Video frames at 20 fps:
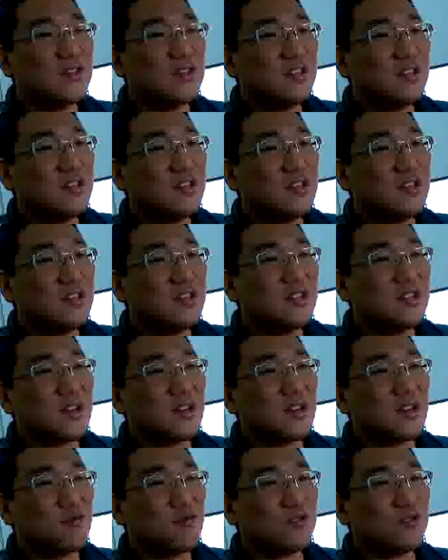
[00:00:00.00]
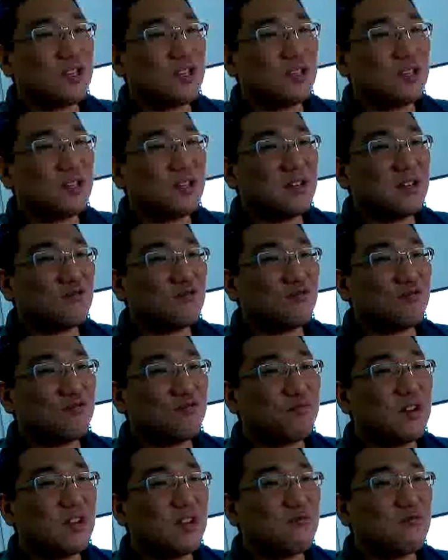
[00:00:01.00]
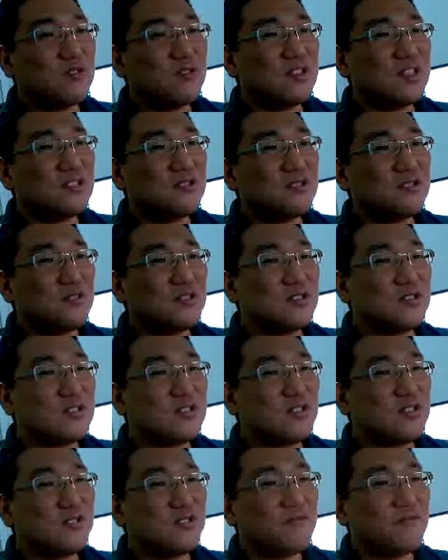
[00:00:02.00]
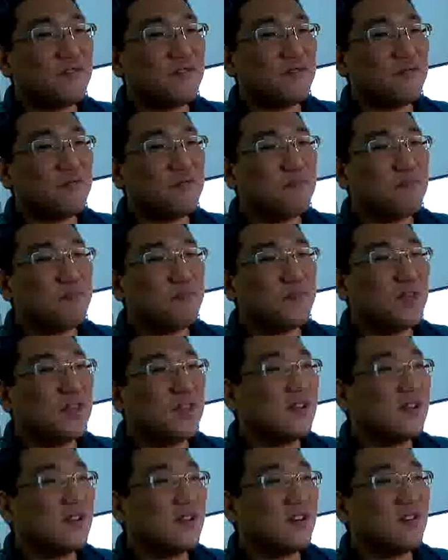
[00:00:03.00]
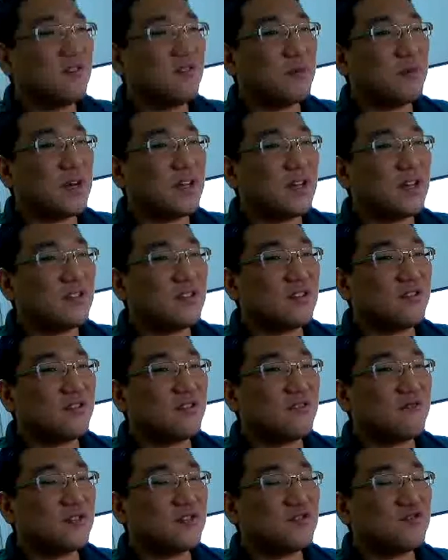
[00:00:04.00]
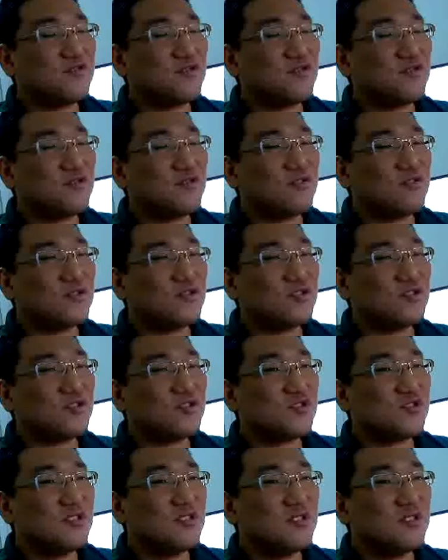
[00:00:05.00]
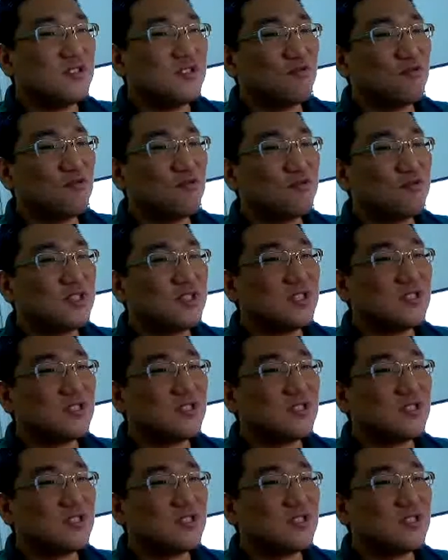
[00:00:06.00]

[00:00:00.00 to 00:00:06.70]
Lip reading: So I was able to play with these ones from my virtual machine. So this is